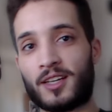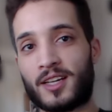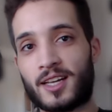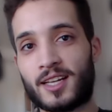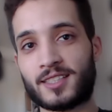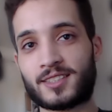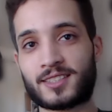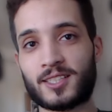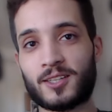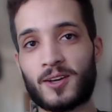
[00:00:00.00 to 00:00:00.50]
It
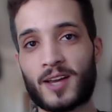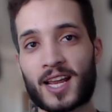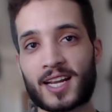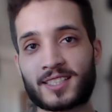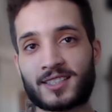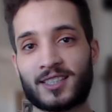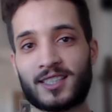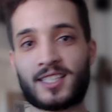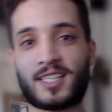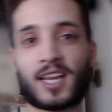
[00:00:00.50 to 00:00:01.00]
still
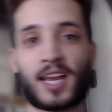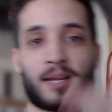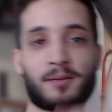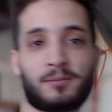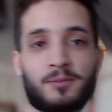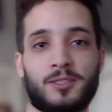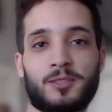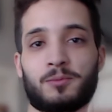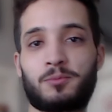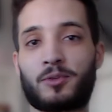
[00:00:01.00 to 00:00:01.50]
actually
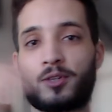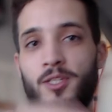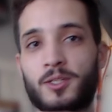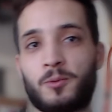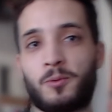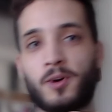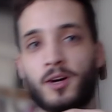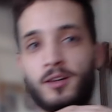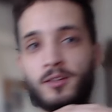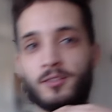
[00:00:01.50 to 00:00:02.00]
captures pretty
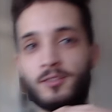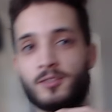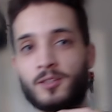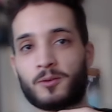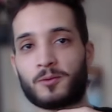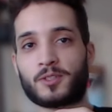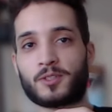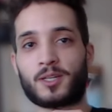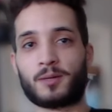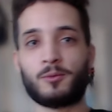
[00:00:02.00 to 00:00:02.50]
well,
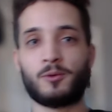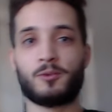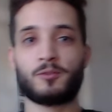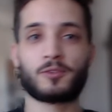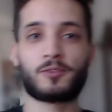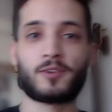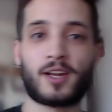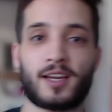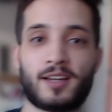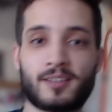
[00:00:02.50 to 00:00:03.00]
when I move
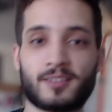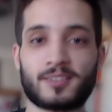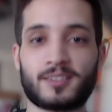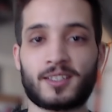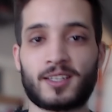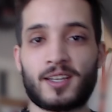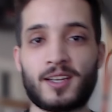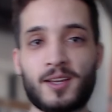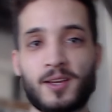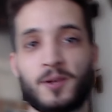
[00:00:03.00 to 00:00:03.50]
around,
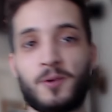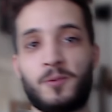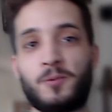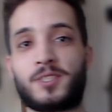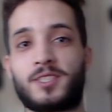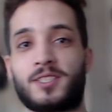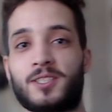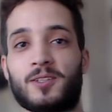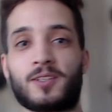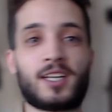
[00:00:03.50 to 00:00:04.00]
we're
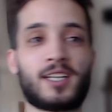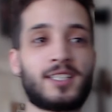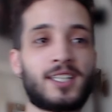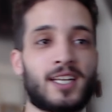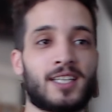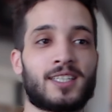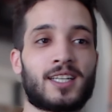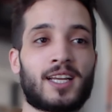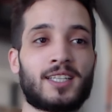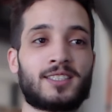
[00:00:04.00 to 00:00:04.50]
still getting
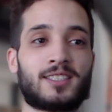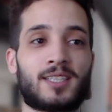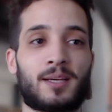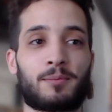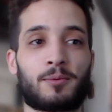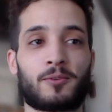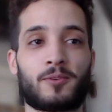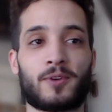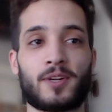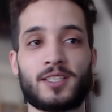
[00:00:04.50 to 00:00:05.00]
that nice
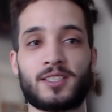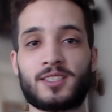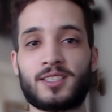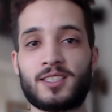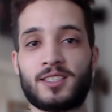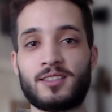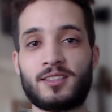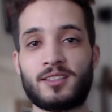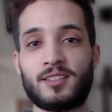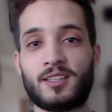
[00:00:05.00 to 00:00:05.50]

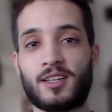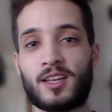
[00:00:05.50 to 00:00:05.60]
separation.